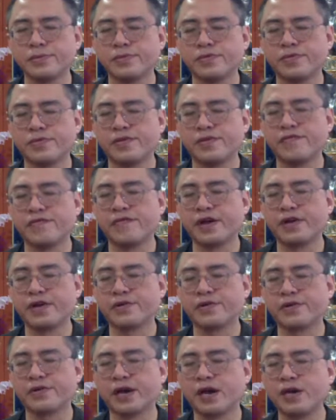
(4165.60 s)
reflect
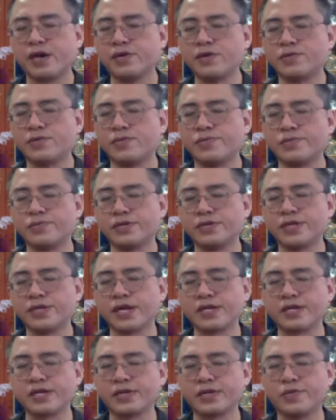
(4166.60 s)
on how we
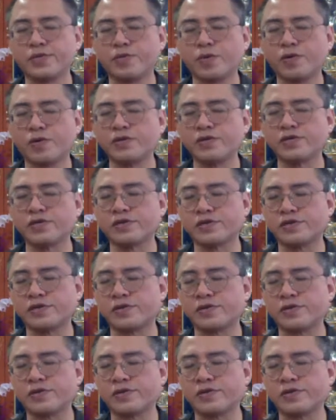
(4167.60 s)
take in water,
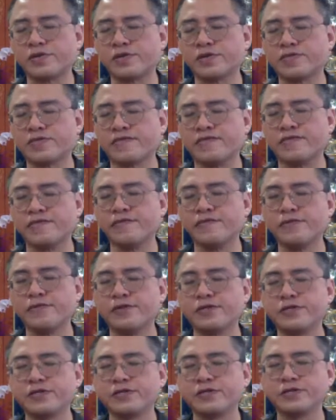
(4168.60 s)
this
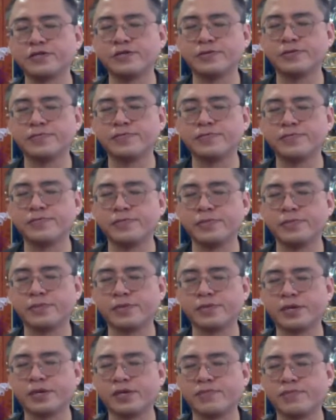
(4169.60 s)
fluid
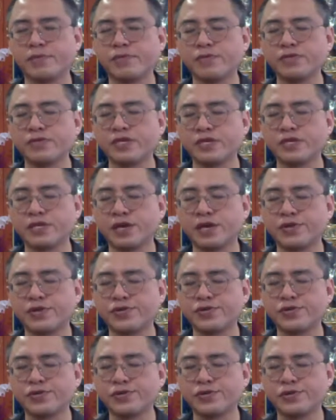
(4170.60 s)
that's most
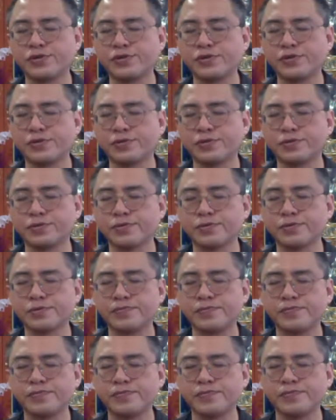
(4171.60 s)
essential to
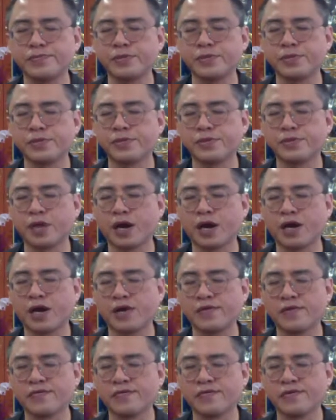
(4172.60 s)

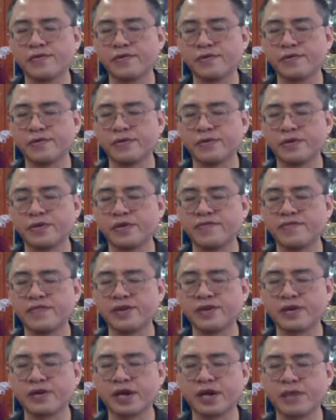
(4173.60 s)
life, to the
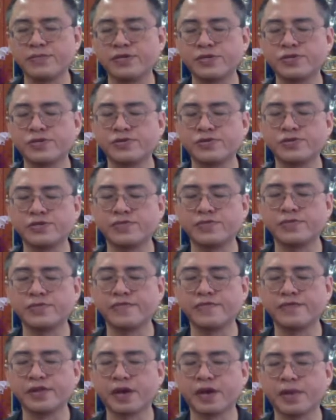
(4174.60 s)
living chemistry
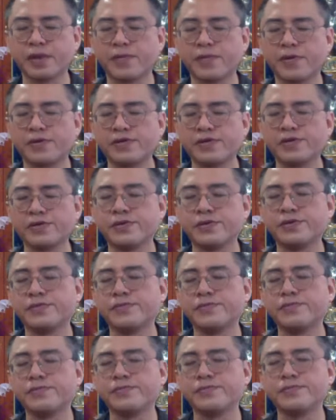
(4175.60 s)
within our body.
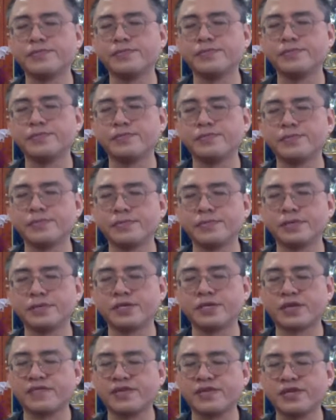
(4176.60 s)

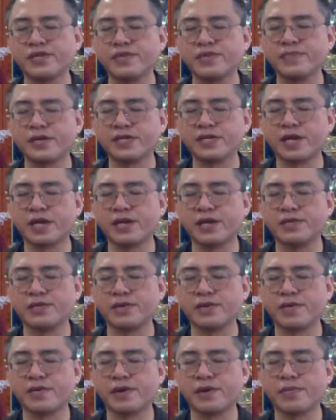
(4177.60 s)

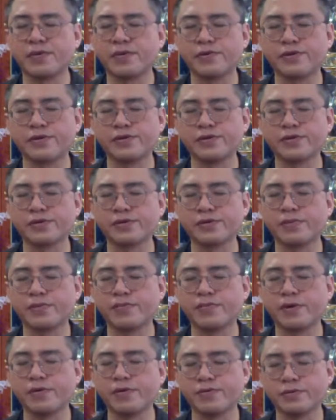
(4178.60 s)
70% of our body is
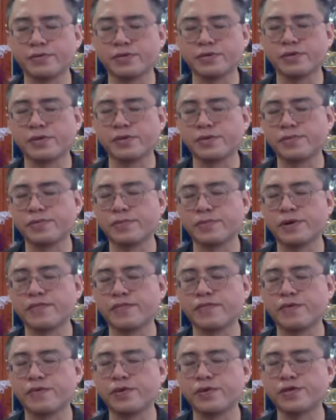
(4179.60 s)
composed of
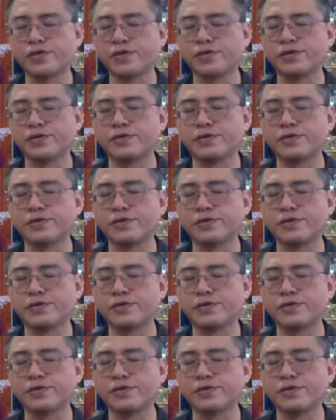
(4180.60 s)
water.